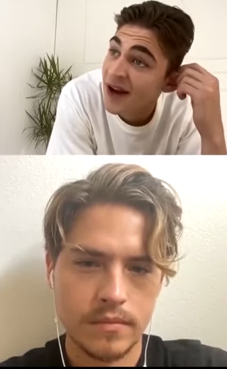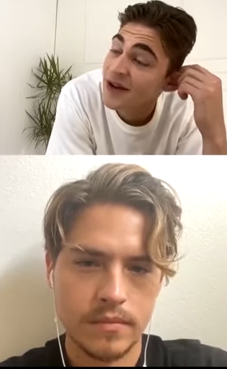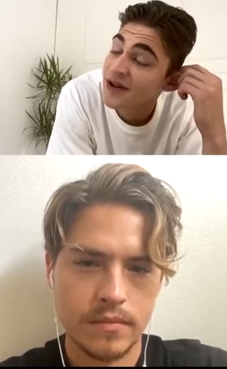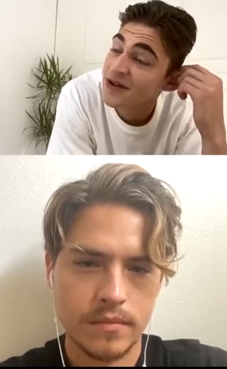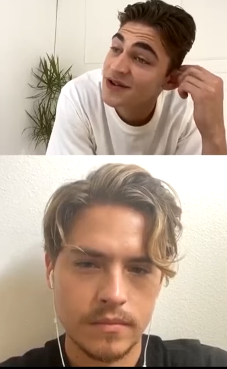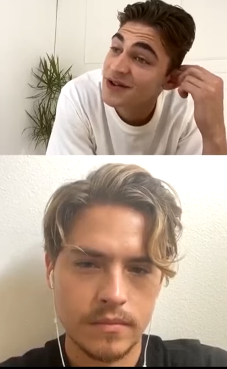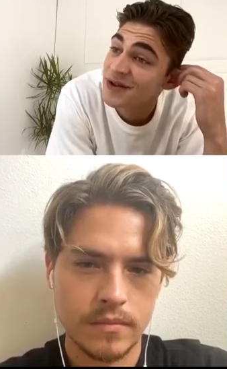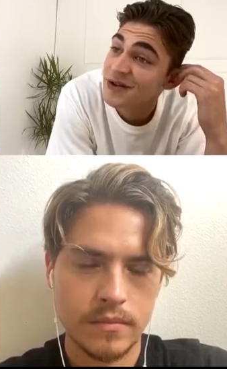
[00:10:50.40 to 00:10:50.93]

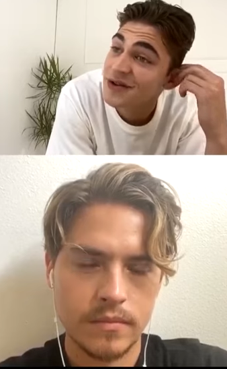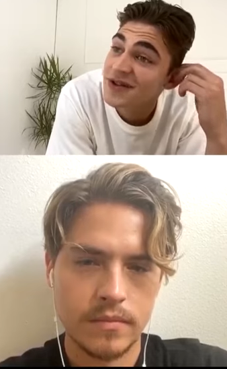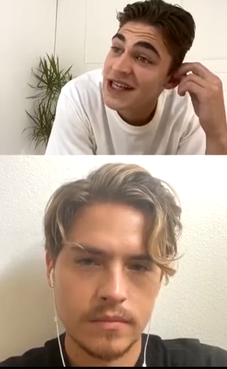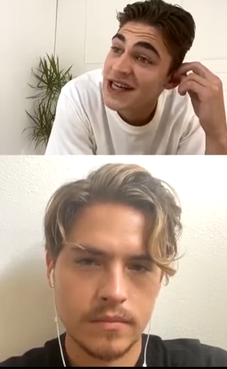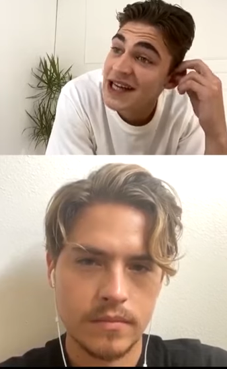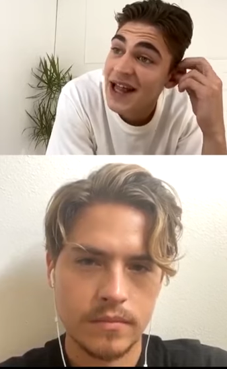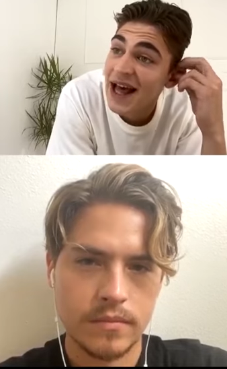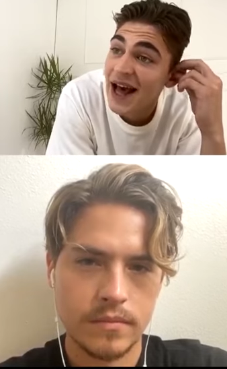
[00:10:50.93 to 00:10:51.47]
Speaker 1: to say
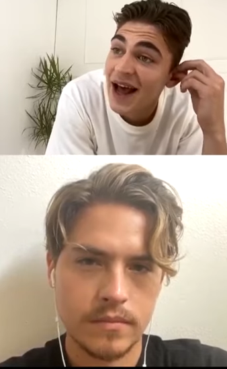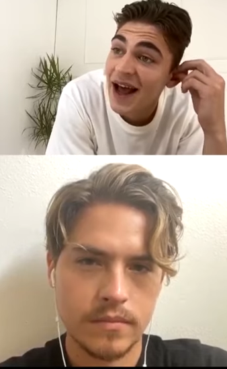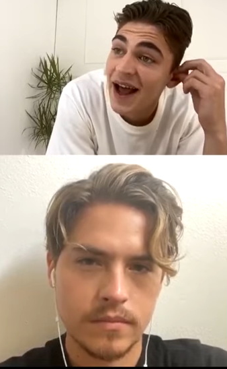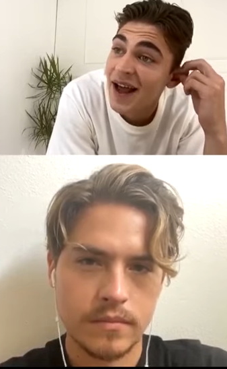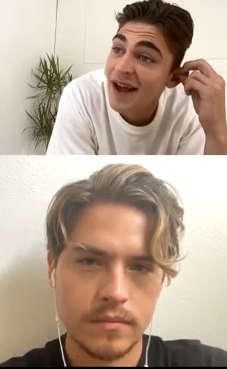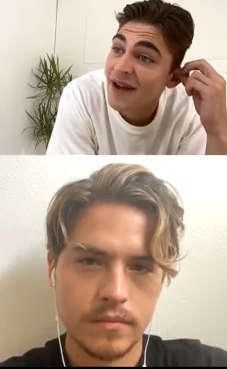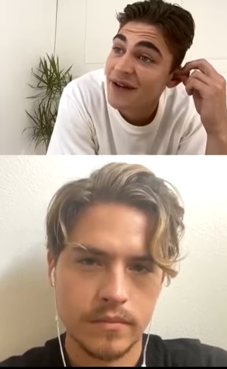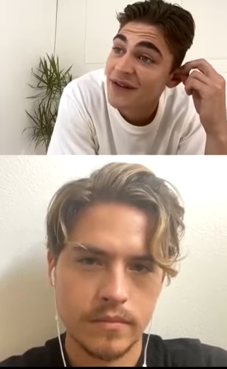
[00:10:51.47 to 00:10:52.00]
that I
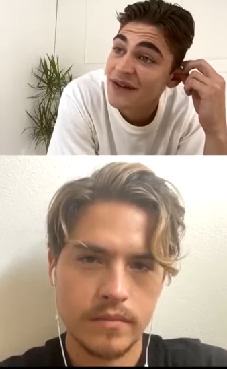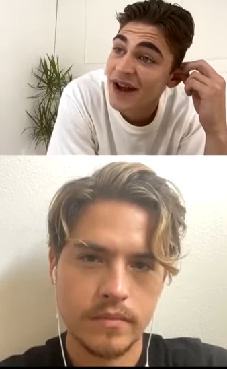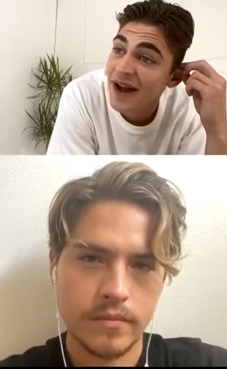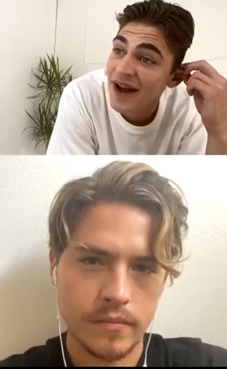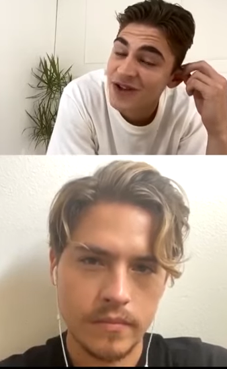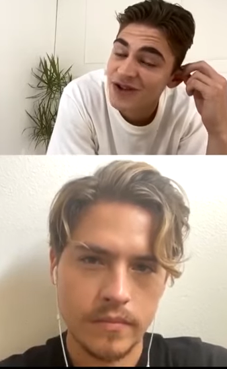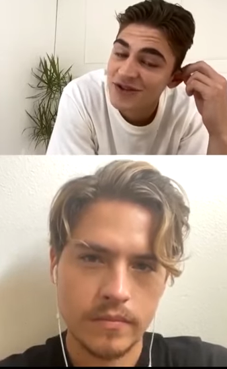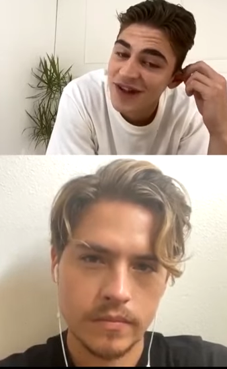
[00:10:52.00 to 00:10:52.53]
that I
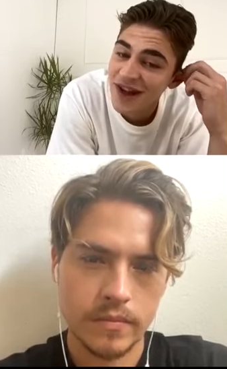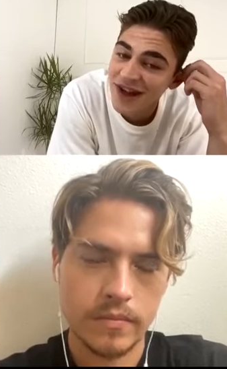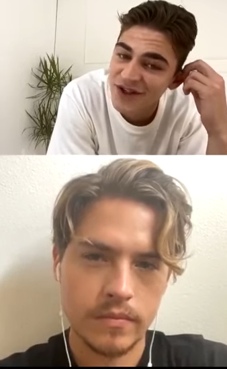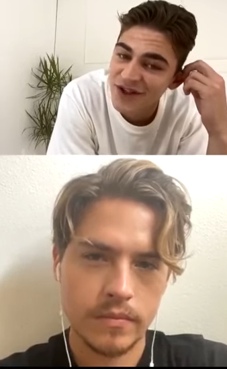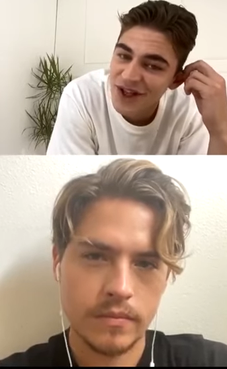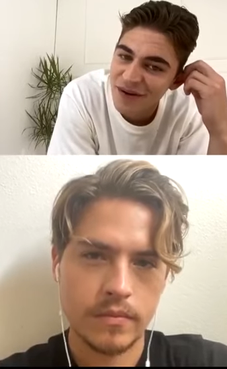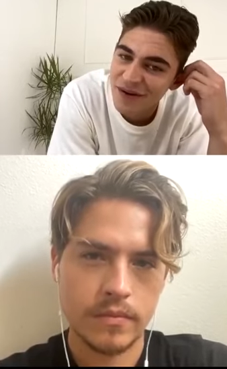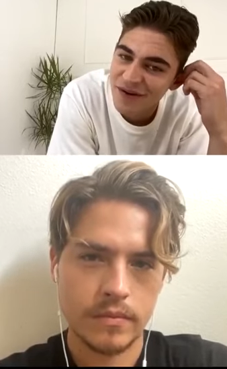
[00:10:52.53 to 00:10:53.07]
that I share
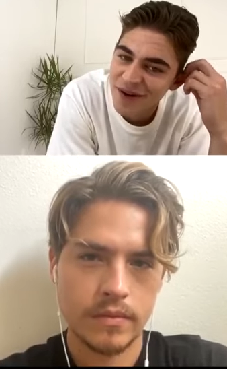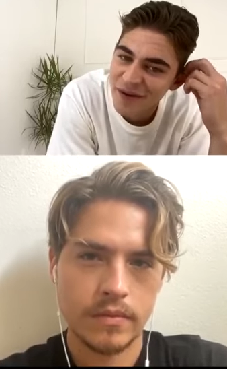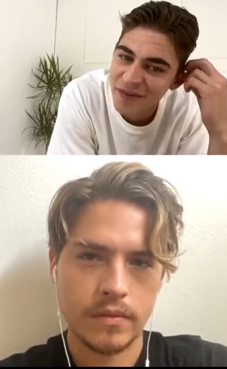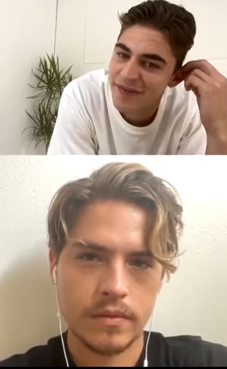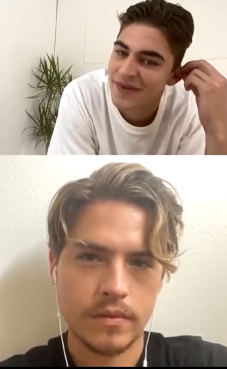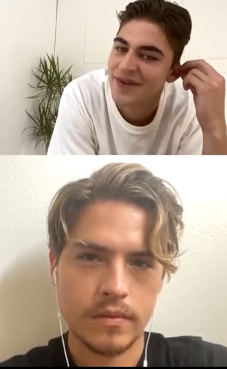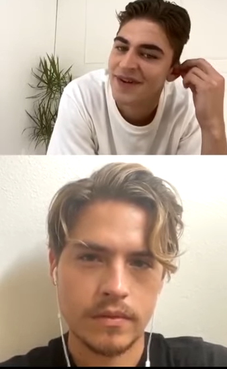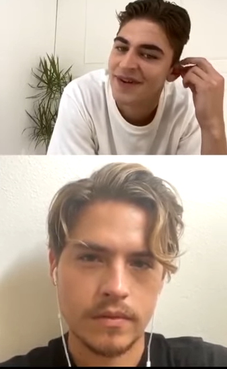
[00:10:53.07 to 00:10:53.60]
with him.
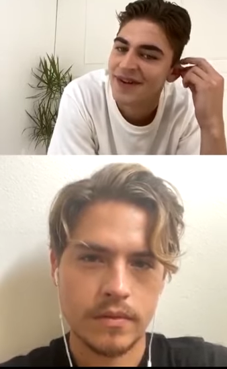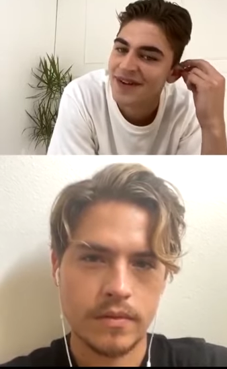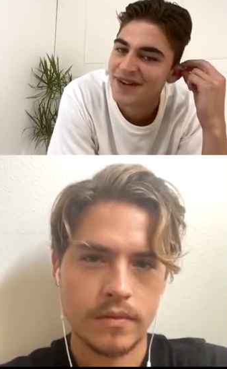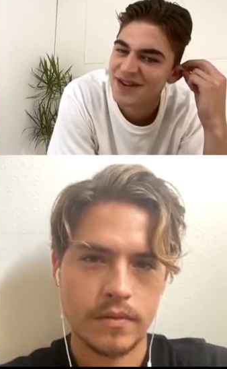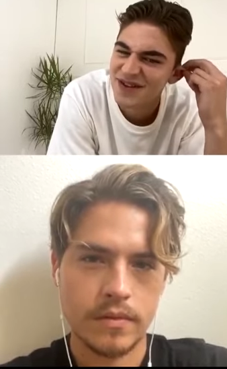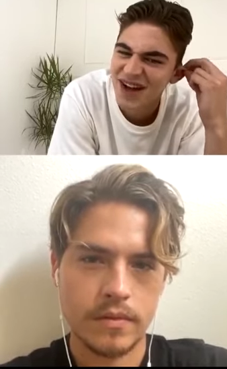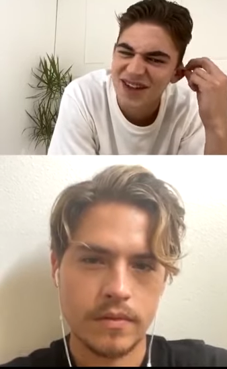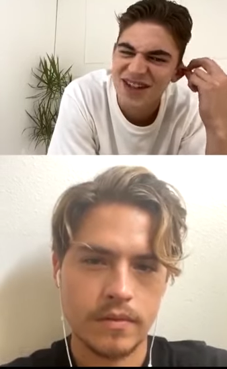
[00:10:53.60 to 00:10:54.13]
So
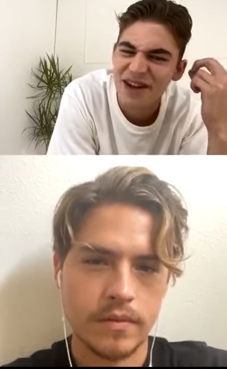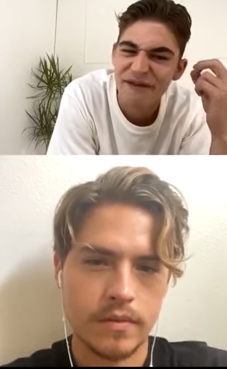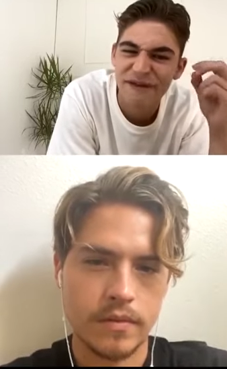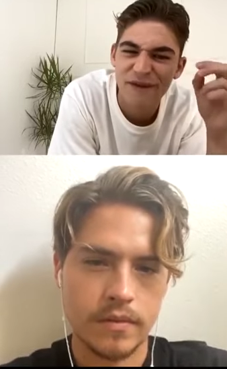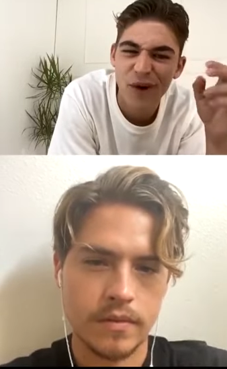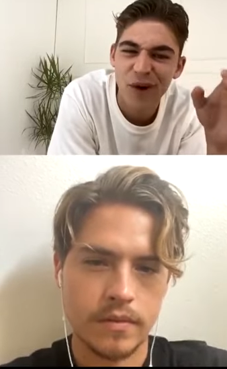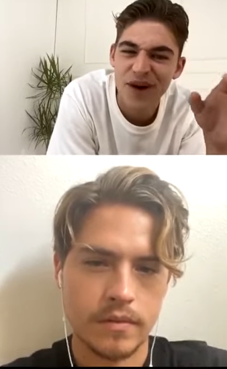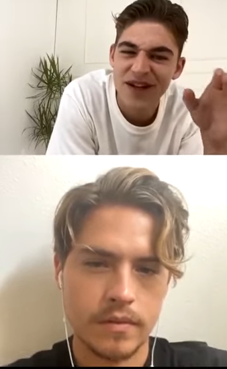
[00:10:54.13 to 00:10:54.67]
I'd say
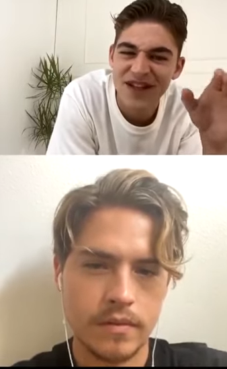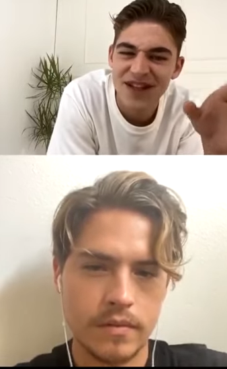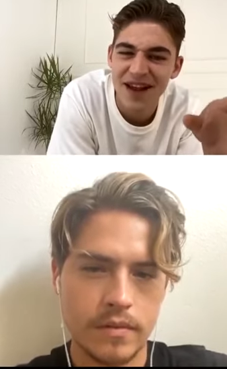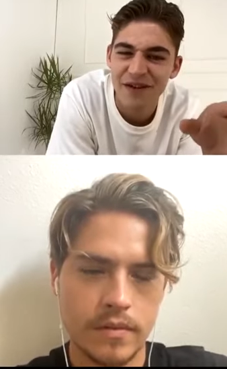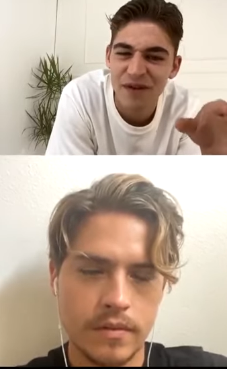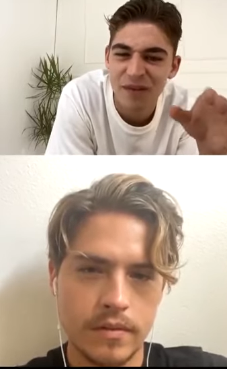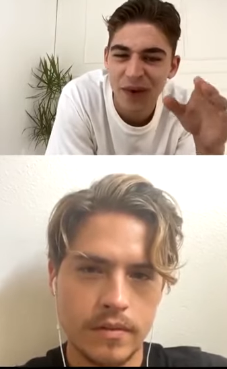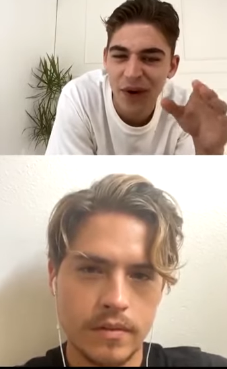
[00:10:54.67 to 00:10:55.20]
forty seven
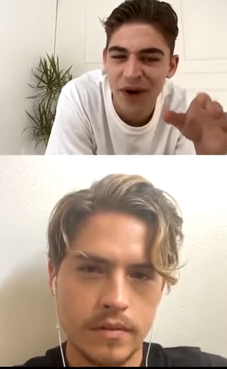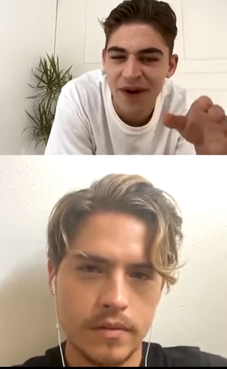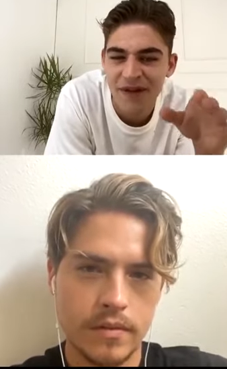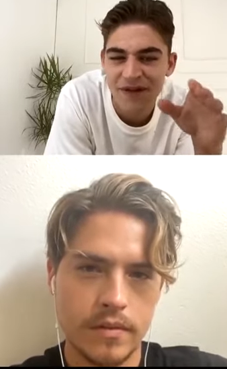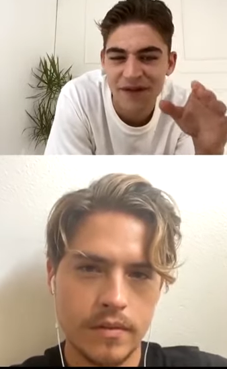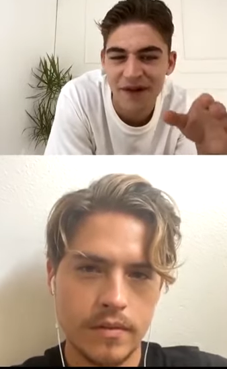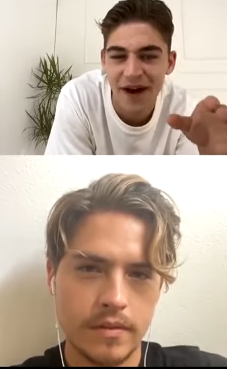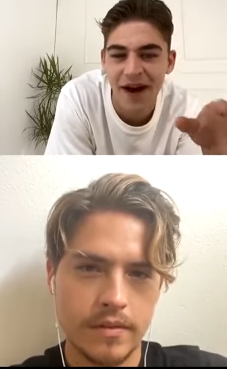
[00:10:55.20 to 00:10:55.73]
point
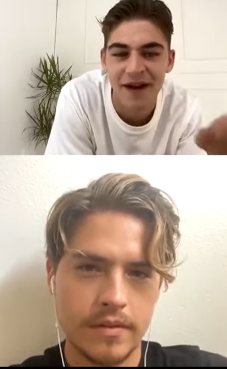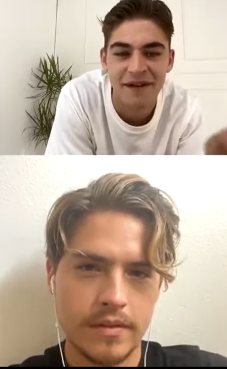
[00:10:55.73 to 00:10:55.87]
five.